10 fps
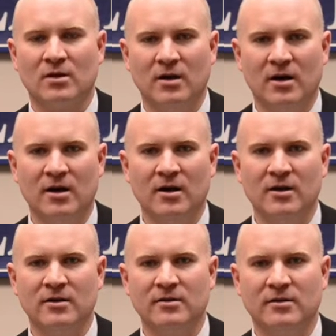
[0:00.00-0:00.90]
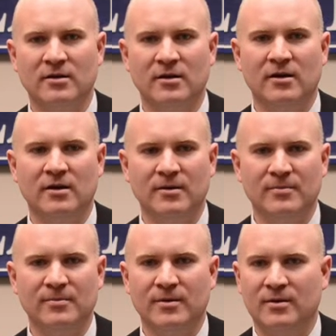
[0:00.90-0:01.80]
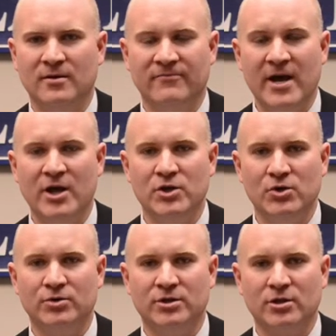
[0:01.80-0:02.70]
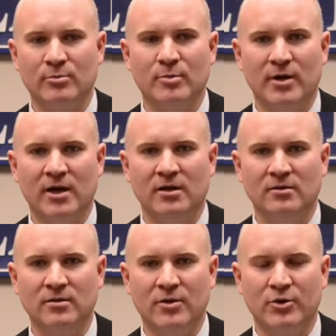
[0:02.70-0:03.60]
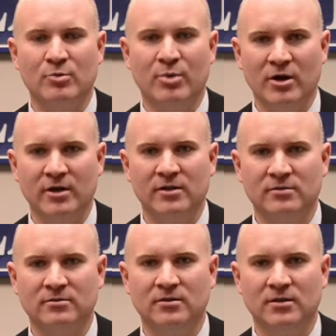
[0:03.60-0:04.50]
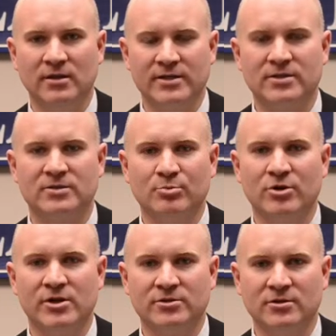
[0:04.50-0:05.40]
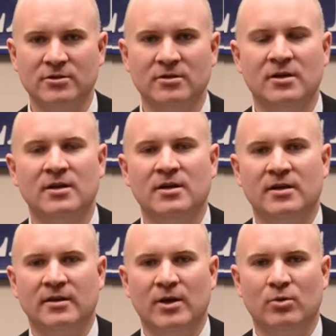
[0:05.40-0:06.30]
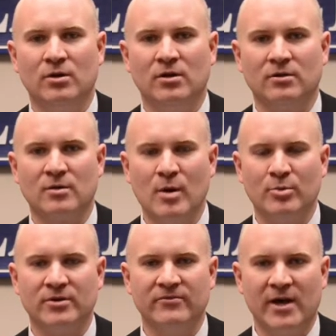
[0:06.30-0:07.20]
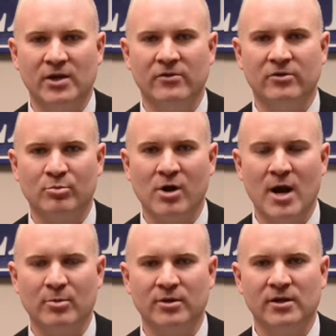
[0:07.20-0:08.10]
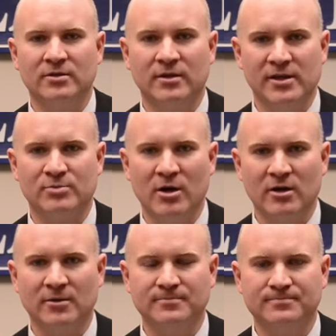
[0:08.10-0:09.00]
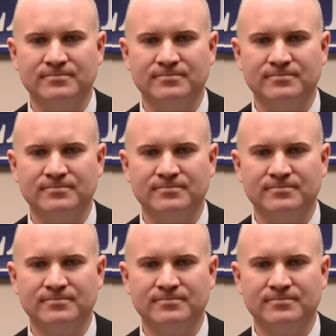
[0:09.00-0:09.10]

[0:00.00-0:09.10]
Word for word: are uh, a value determined by a third party, a licensed appraiser that will come up with the value of your property in today's market.